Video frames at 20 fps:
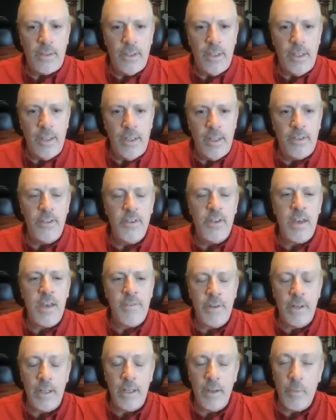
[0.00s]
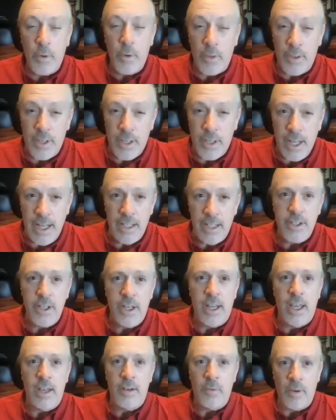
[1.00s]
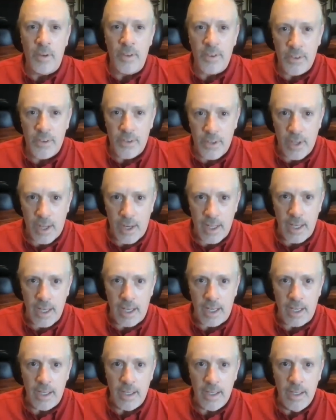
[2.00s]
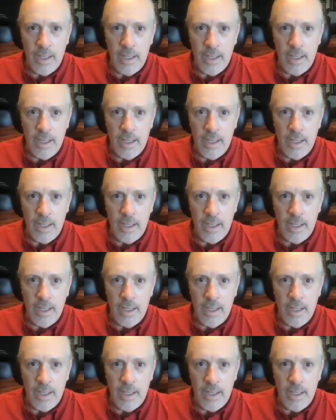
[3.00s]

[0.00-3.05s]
it's definitely worth teaching and worth studying,